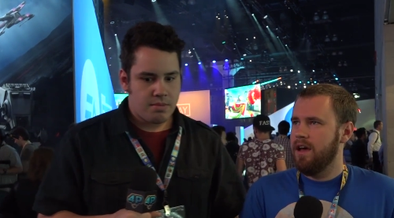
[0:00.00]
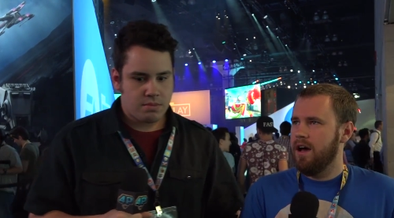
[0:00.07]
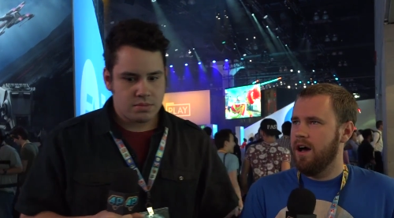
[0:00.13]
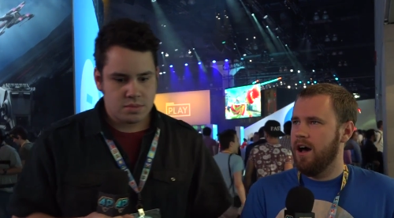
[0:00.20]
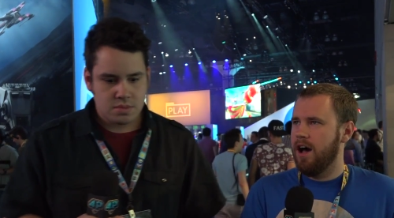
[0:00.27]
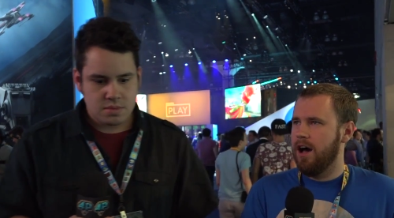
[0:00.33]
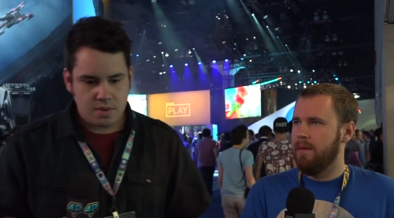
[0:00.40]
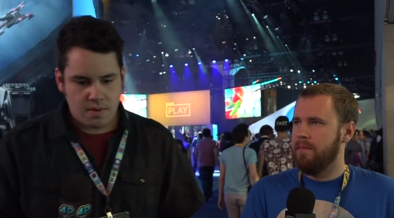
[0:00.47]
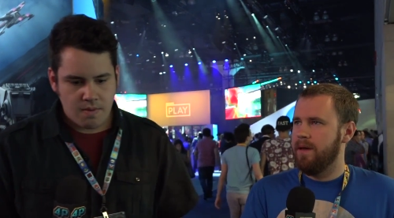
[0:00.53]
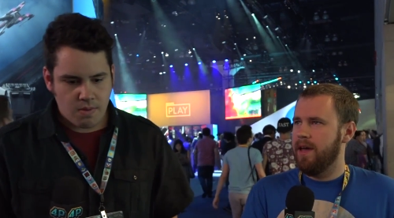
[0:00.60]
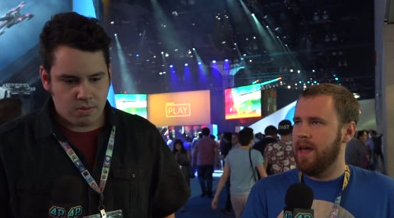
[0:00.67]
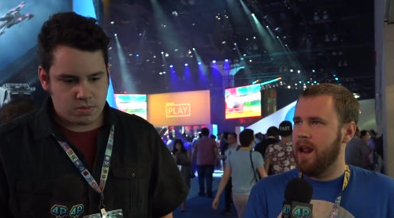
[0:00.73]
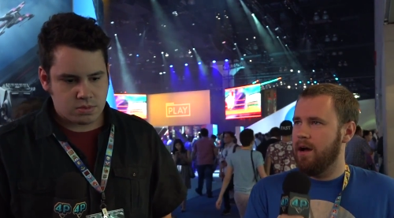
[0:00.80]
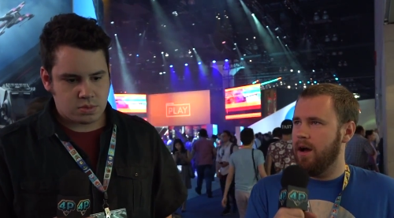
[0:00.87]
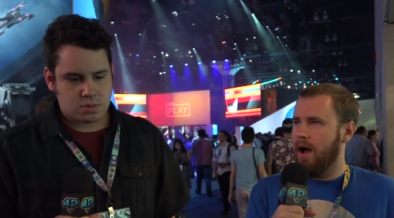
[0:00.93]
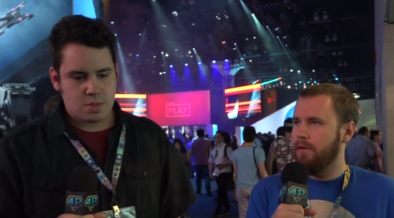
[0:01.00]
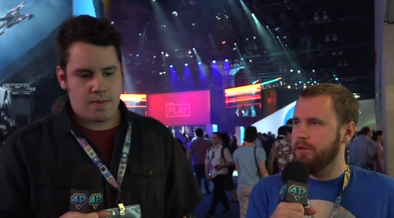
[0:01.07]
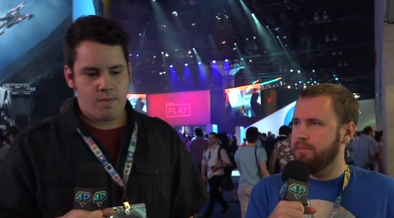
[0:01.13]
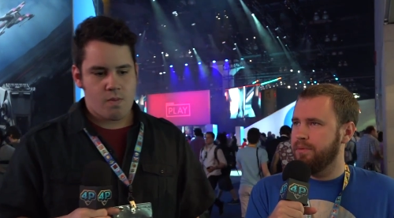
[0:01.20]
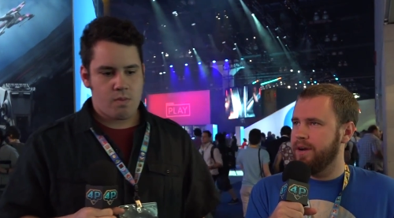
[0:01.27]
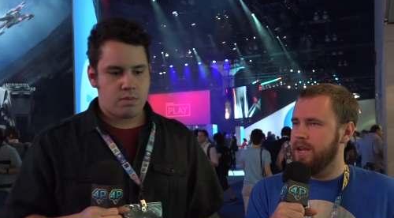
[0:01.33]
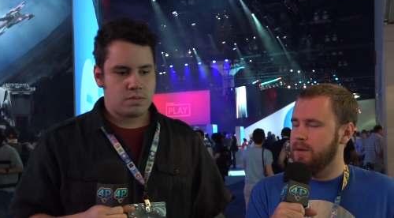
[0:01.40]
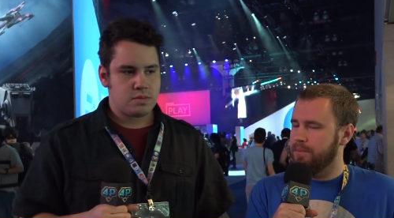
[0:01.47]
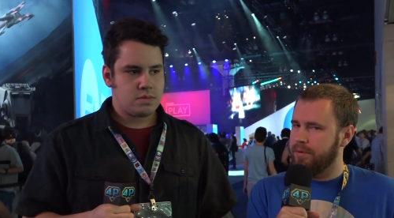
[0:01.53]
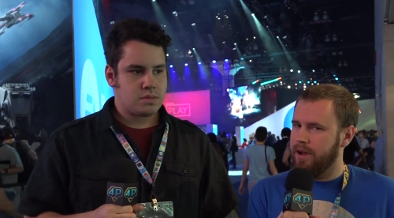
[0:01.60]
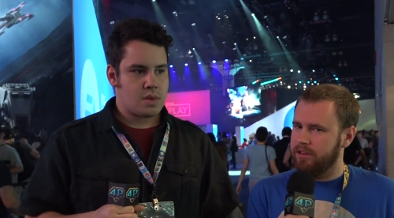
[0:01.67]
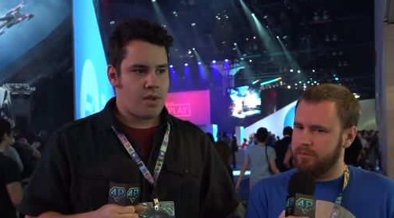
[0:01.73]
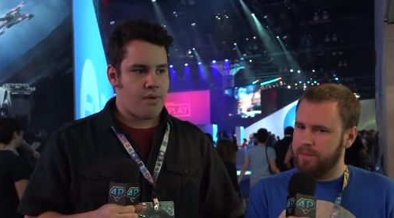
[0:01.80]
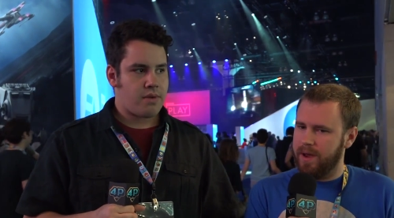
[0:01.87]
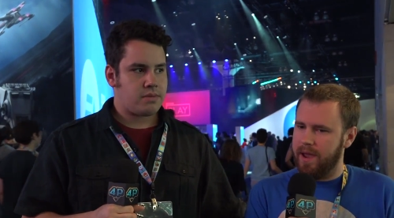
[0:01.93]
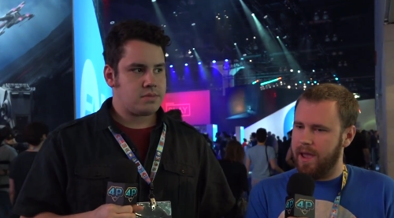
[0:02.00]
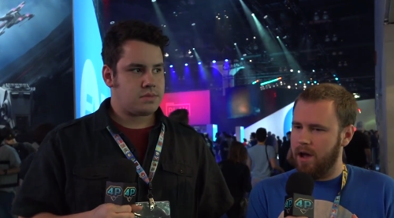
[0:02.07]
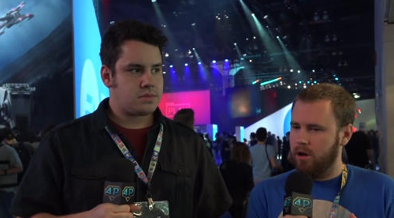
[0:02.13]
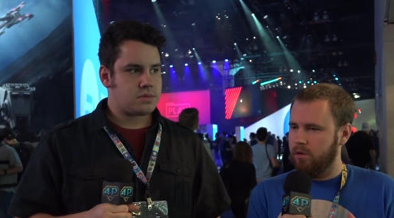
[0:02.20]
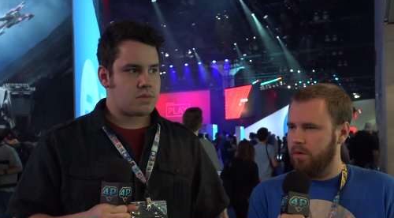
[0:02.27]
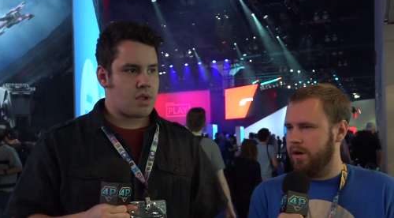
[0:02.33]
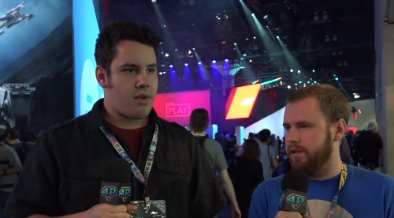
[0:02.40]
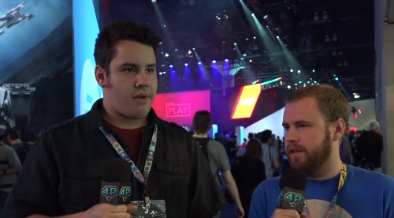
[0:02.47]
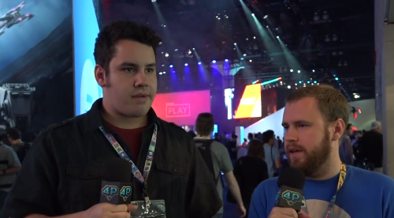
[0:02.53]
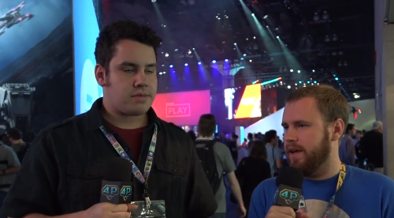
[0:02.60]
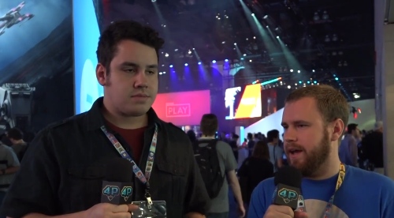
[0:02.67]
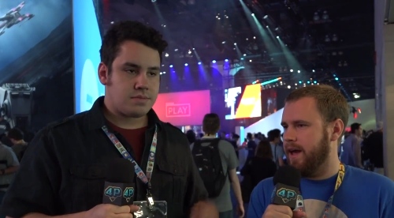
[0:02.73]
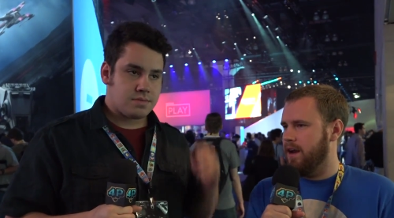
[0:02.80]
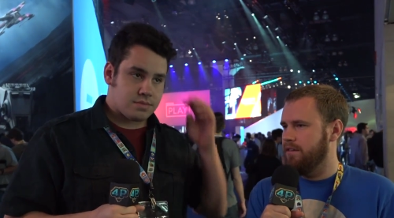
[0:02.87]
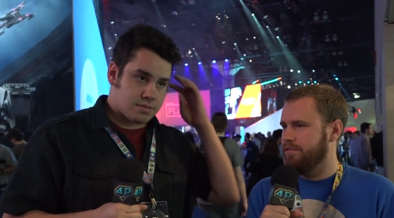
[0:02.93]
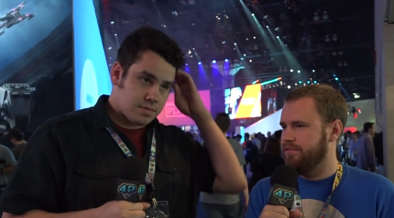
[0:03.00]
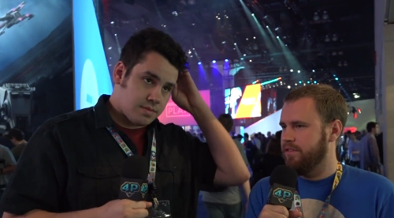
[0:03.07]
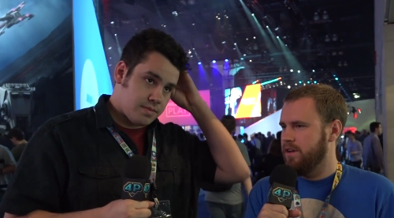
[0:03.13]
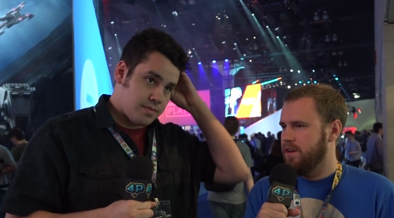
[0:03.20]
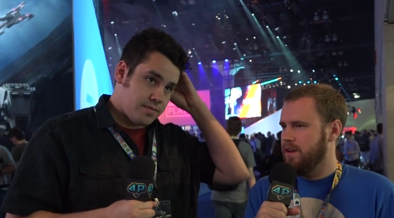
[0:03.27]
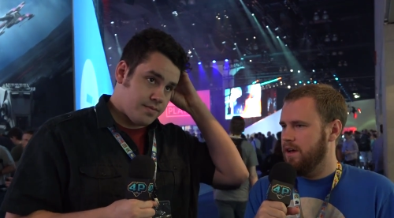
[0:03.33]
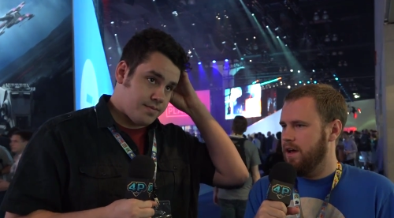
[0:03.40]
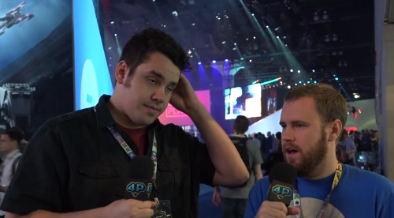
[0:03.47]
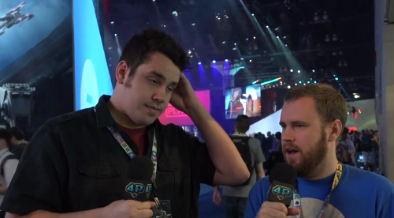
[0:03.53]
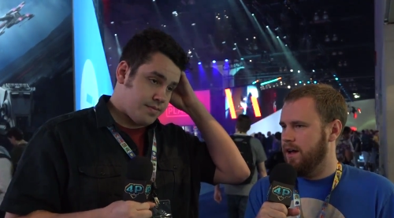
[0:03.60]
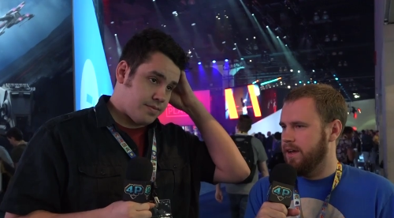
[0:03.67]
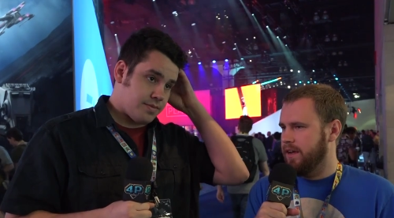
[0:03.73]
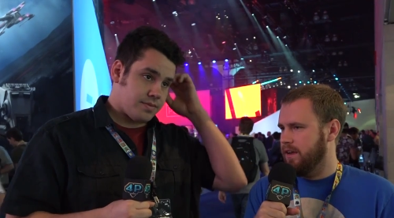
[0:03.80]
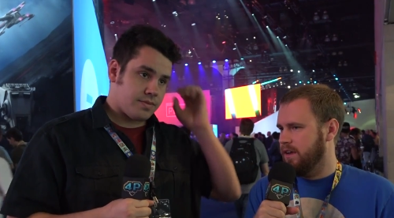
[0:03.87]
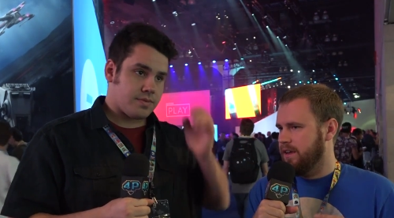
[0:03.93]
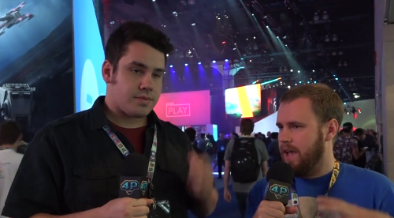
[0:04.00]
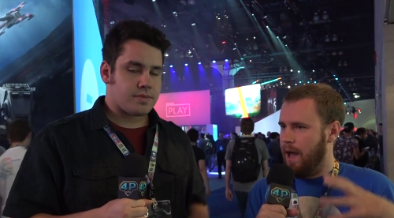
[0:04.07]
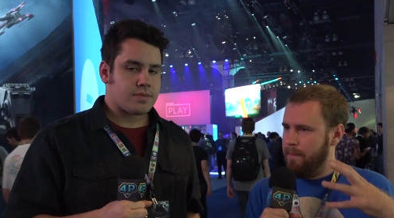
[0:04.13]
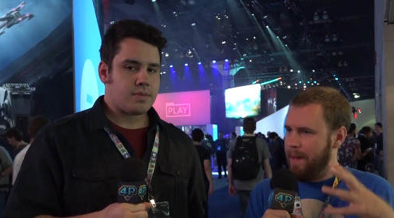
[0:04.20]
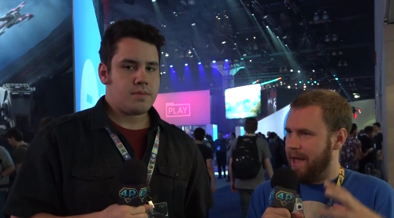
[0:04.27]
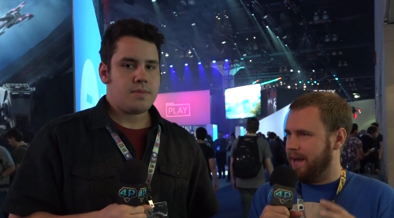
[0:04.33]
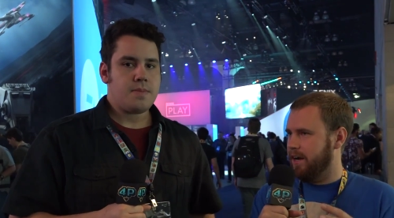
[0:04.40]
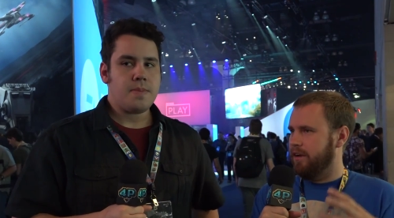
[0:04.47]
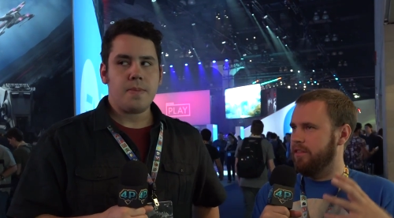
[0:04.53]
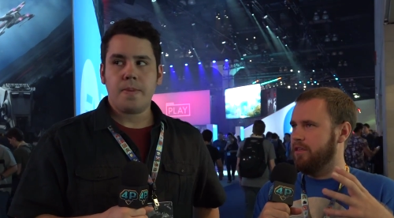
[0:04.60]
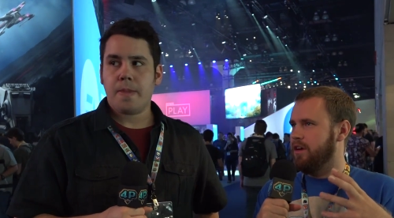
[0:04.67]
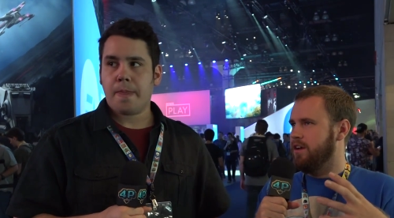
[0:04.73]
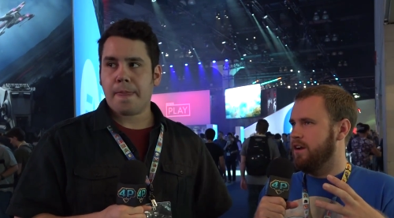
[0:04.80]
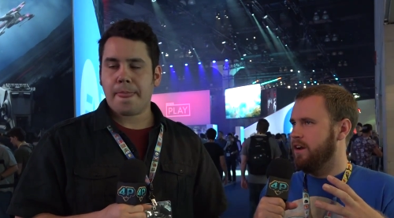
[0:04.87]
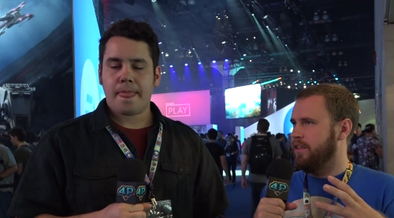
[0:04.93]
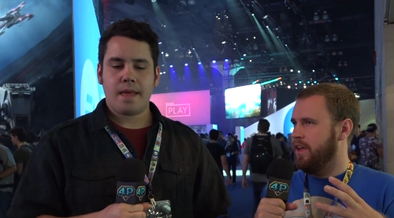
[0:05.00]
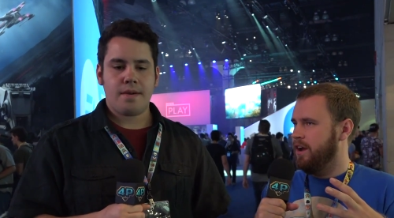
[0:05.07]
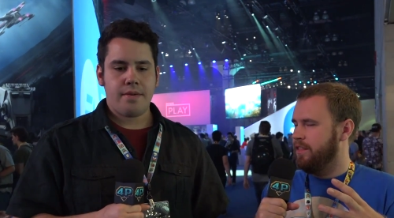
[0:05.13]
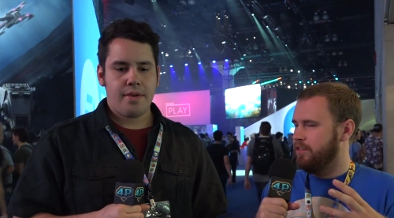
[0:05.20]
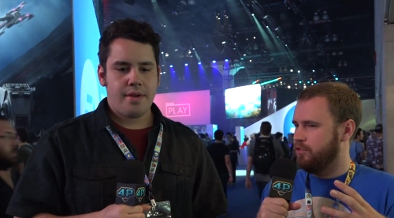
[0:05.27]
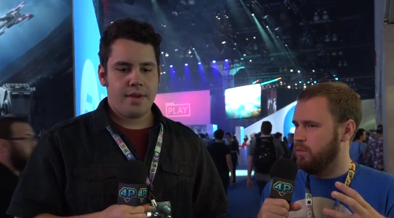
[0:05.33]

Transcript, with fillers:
Speaker 1: And I was pretty impressed by how quickly I kind of got back into the